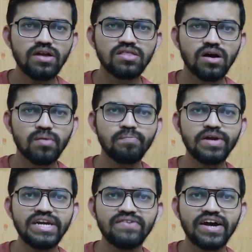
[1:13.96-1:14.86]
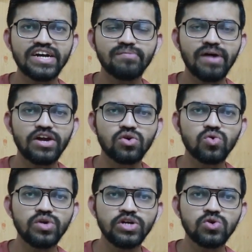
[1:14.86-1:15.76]
the p divided by
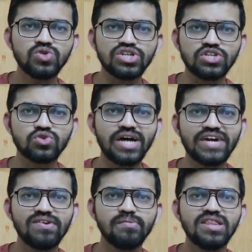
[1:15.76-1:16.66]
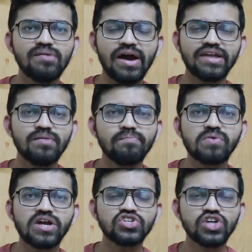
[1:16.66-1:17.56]
rho into g. So that will be the
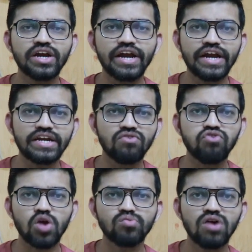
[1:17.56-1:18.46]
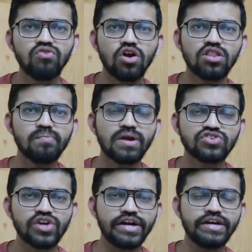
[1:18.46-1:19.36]
pressure head, the formula for the pressure